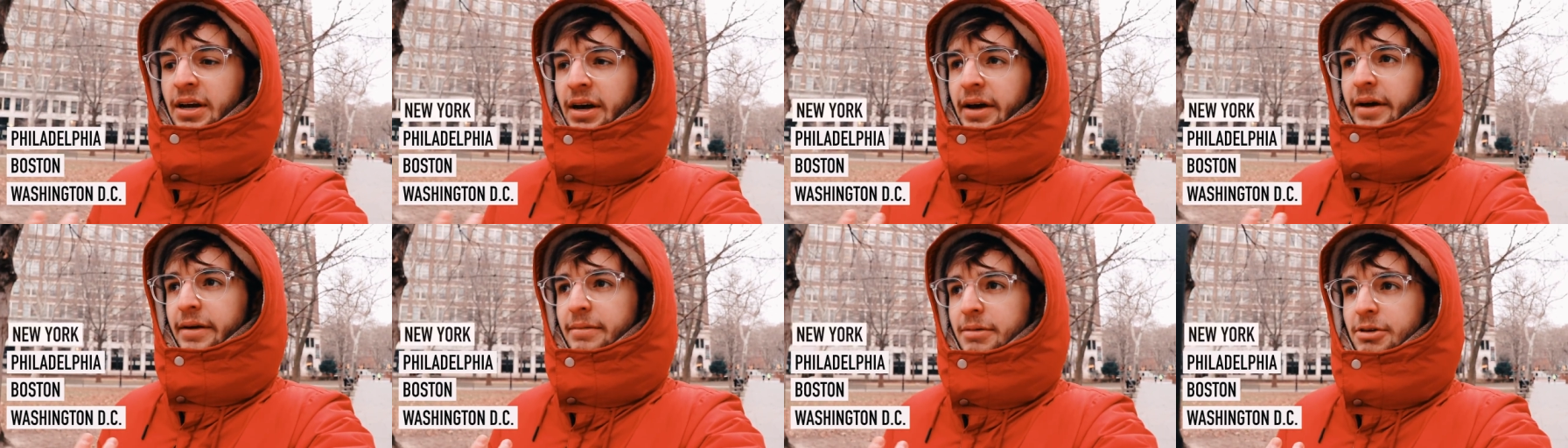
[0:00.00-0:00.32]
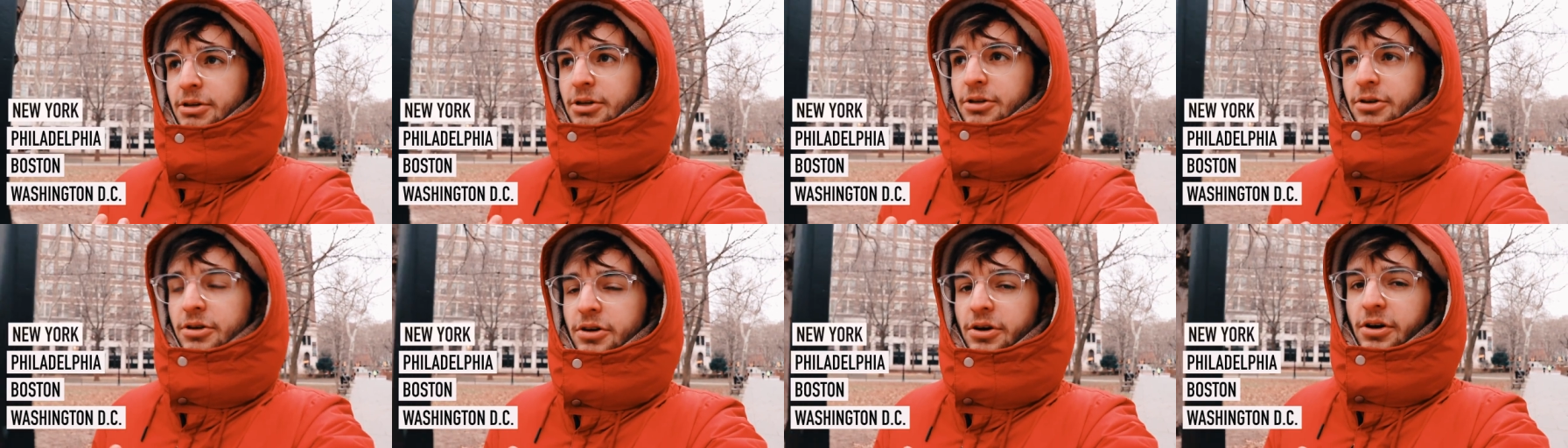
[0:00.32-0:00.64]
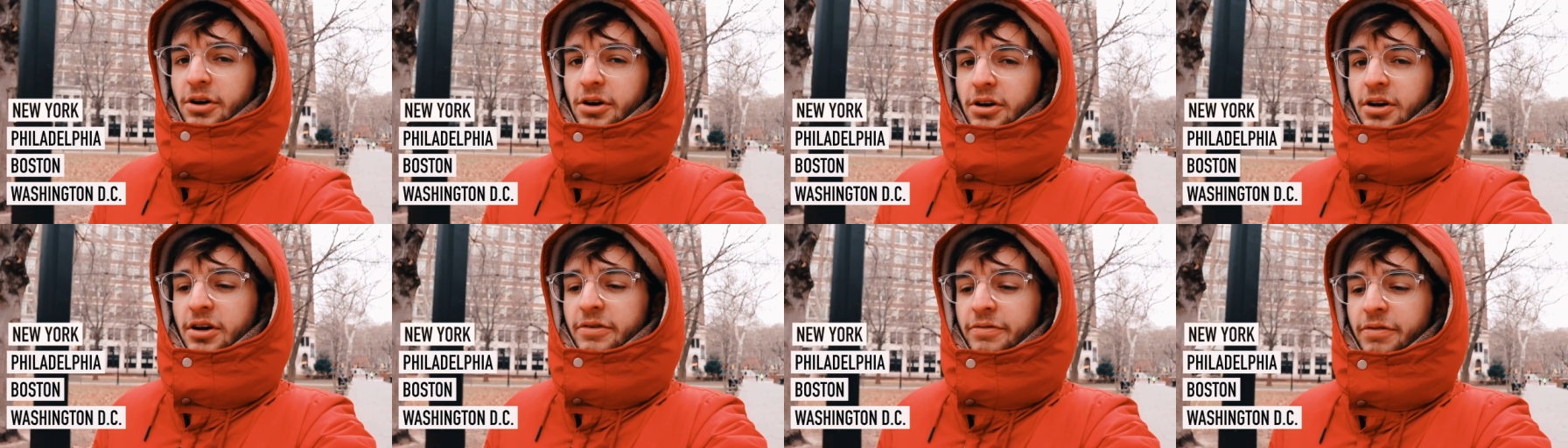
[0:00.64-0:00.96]
I'm in New
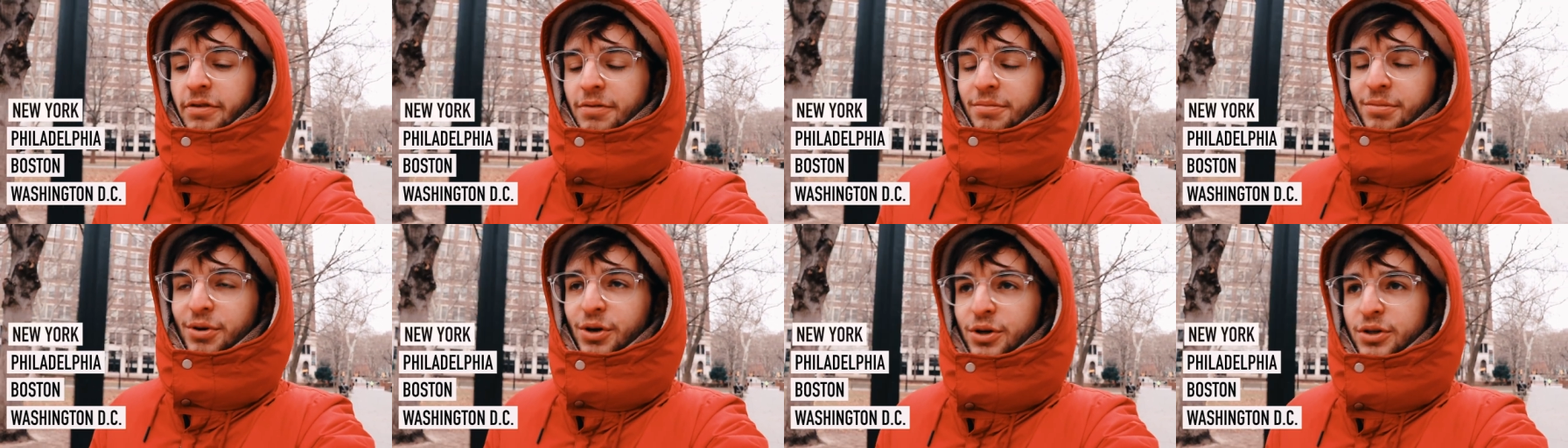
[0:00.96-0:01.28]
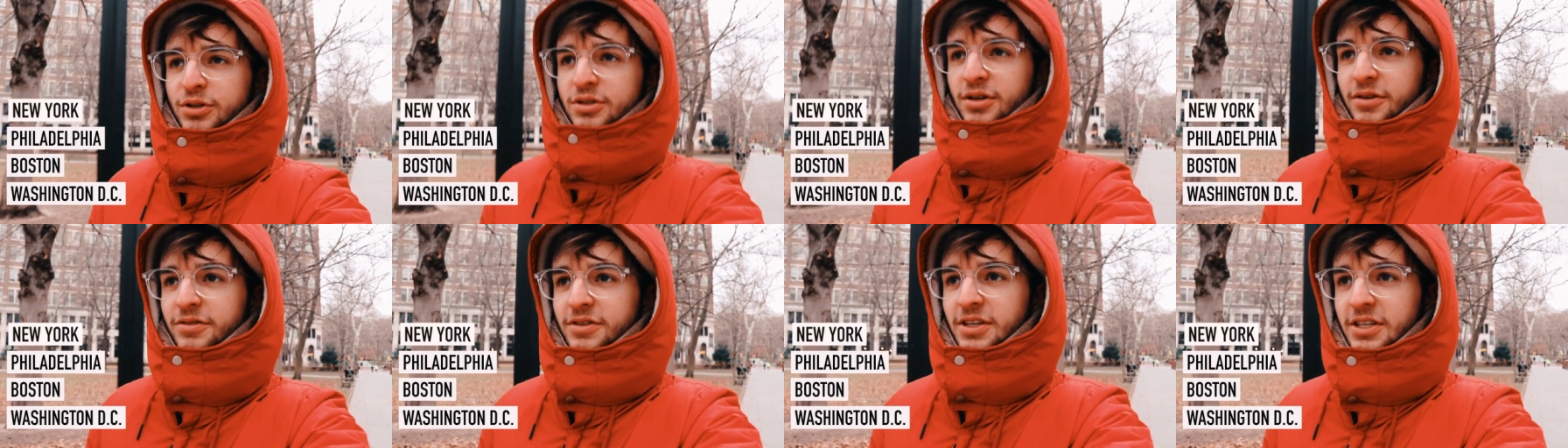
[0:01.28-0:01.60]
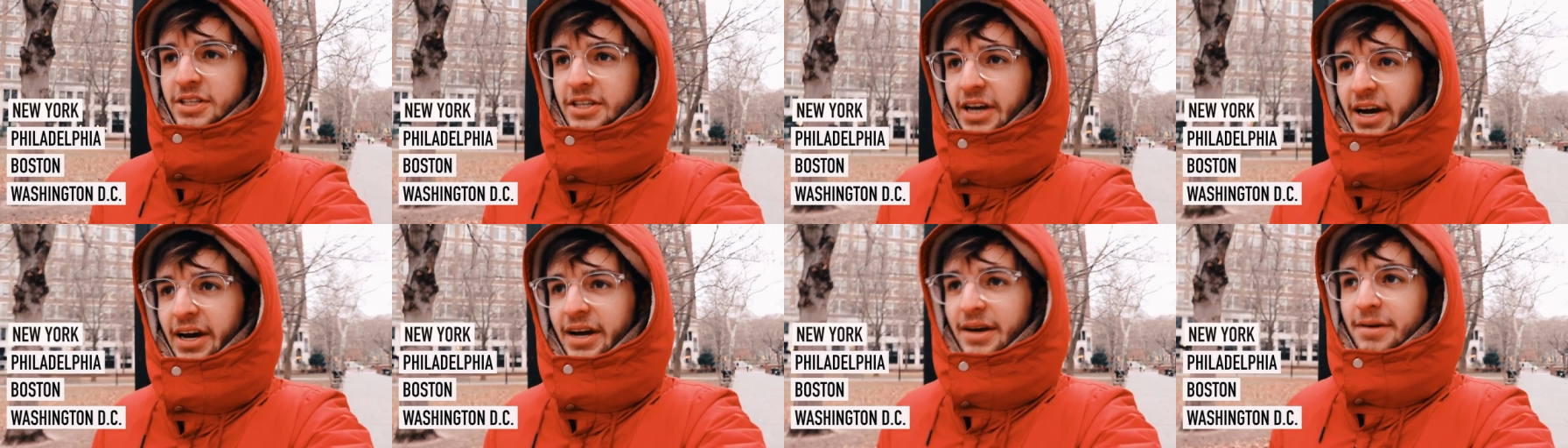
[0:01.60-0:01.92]
York for most of
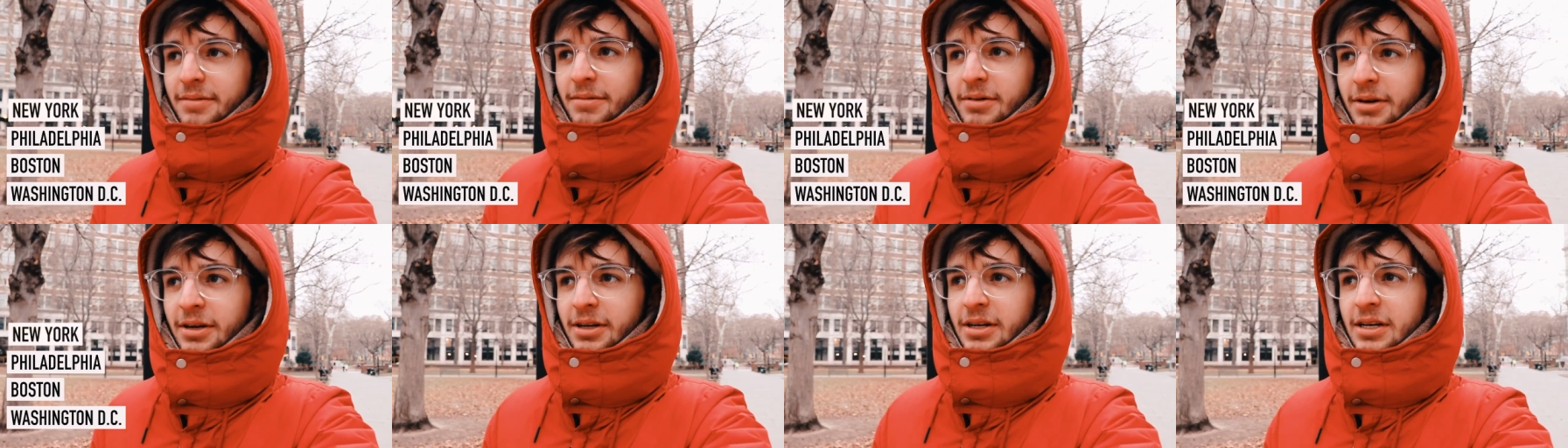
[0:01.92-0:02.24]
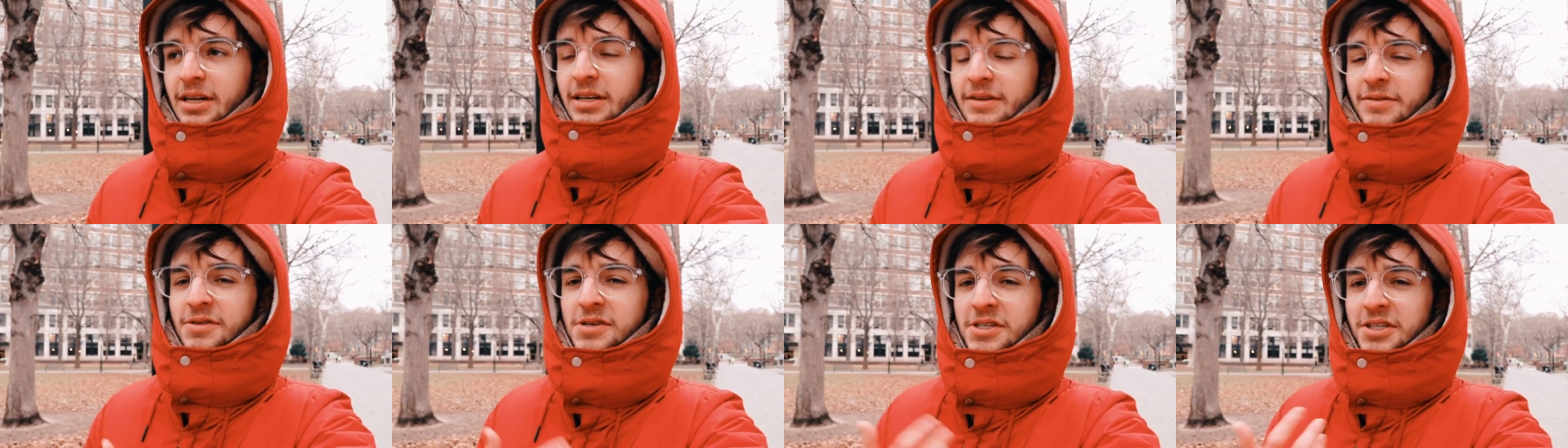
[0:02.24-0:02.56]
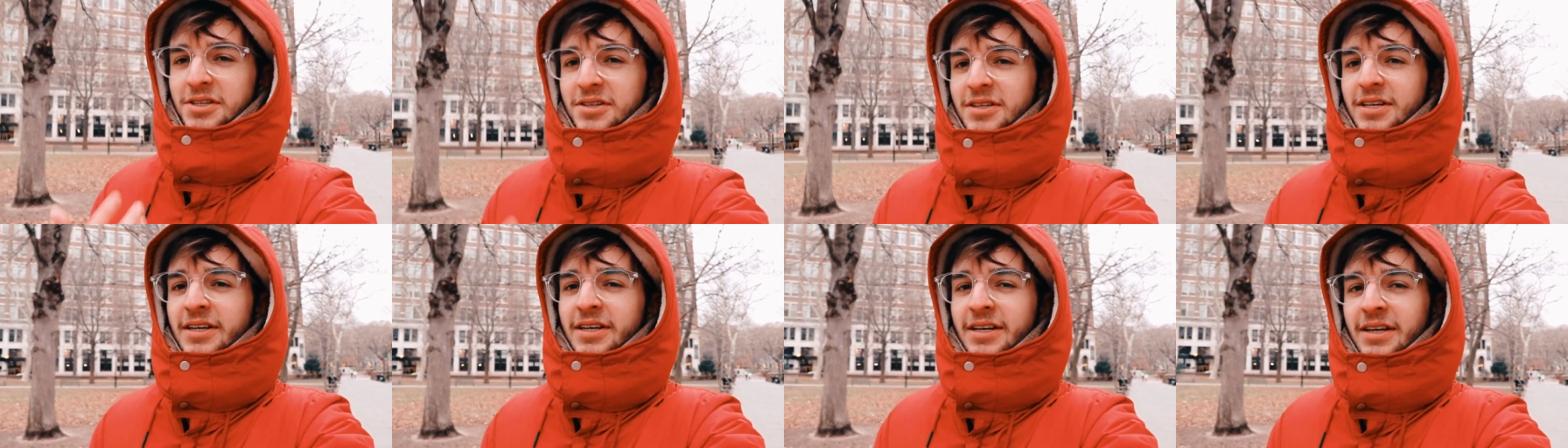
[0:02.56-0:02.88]
the time and it
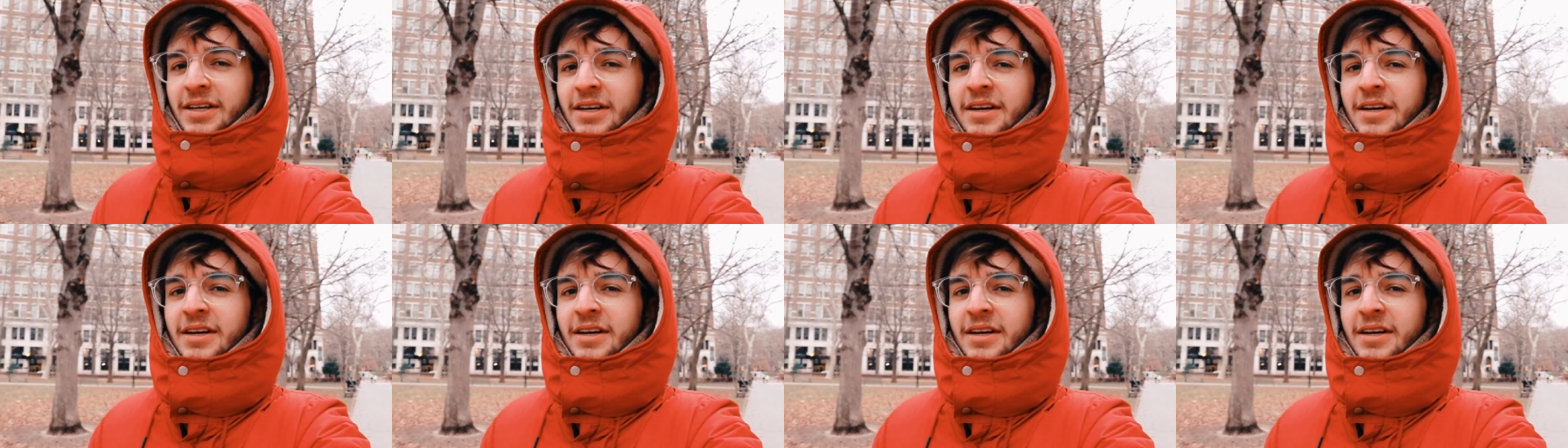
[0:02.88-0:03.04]
was